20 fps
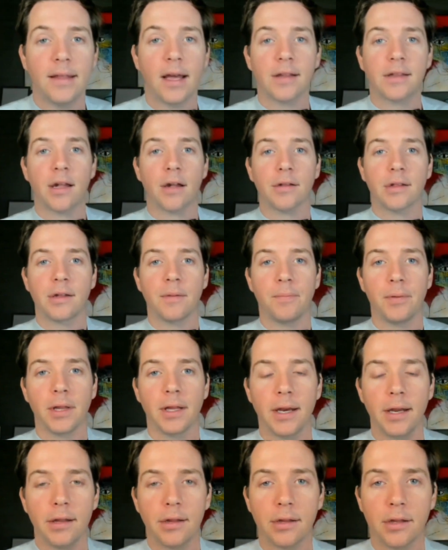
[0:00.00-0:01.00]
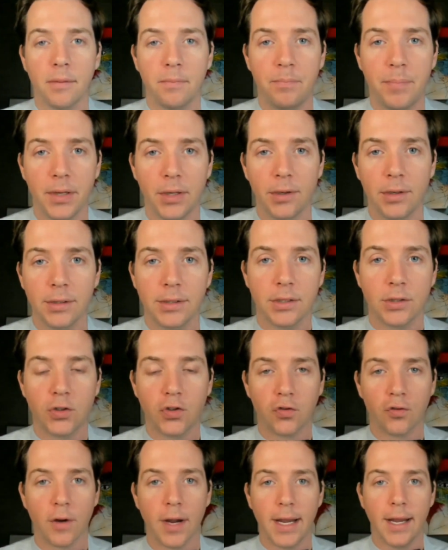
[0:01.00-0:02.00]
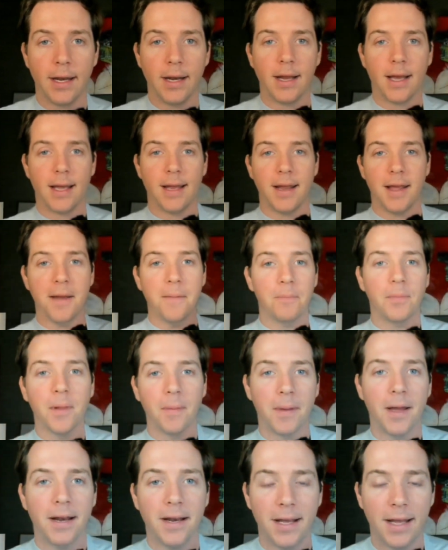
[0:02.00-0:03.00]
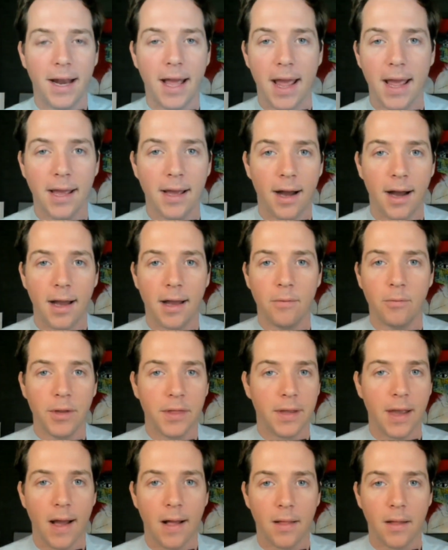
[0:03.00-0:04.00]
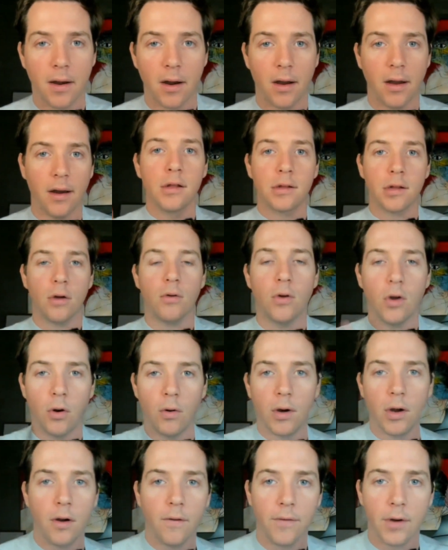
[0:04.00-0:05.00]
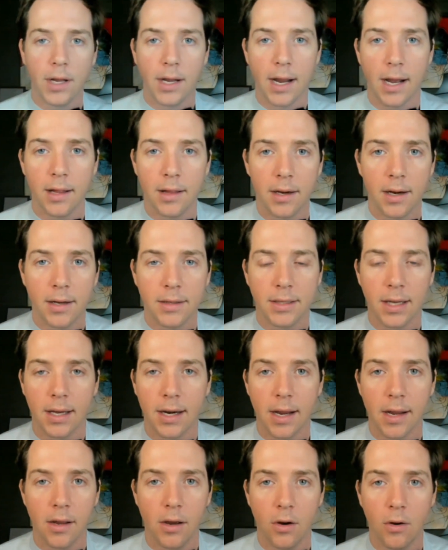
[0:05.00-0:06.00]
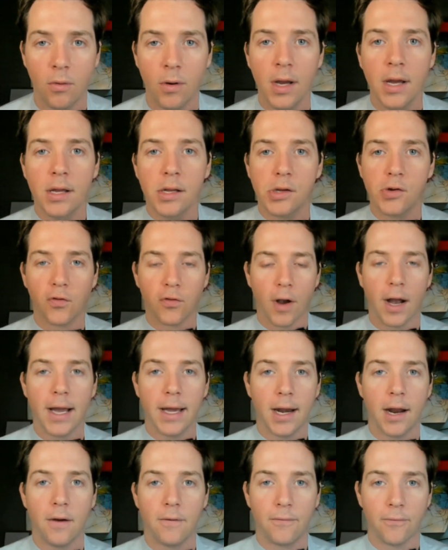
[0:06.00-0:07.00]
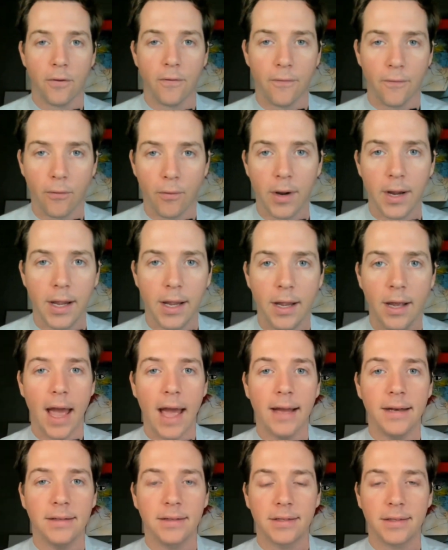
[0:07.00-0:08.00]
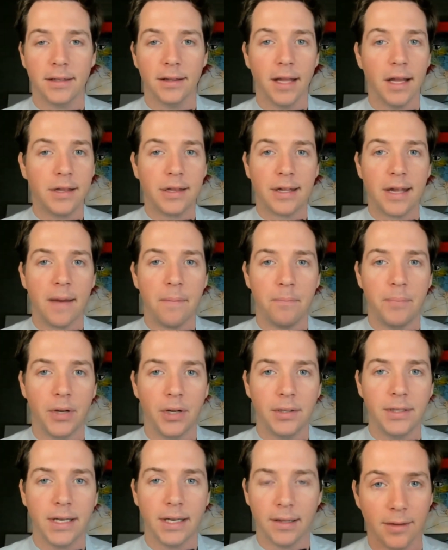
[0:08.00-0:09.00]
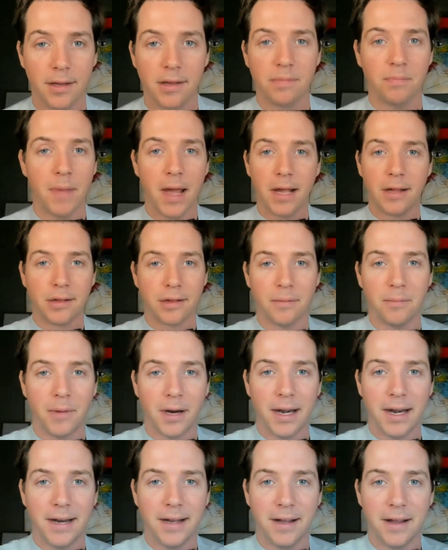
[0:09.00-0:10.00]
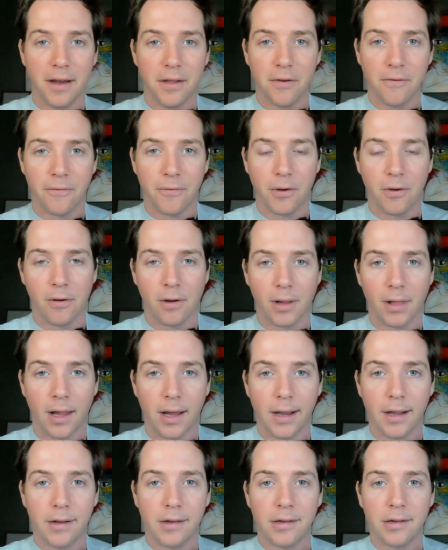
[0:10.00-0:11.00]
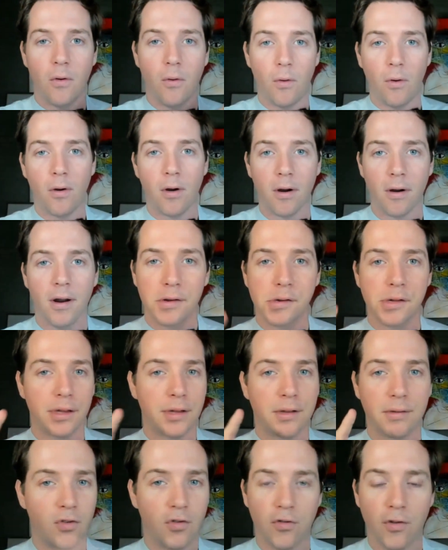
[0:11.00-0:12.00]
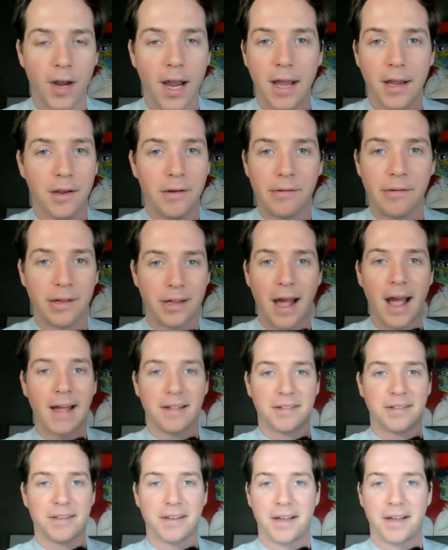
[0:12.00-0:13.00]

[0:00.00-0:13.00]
And that's how simple it is to build, train, and implement an AI with Galadon. So go on over to galadon.io, try it out for free, and let's get building. Let's make some money together for your clients or just create your SaaS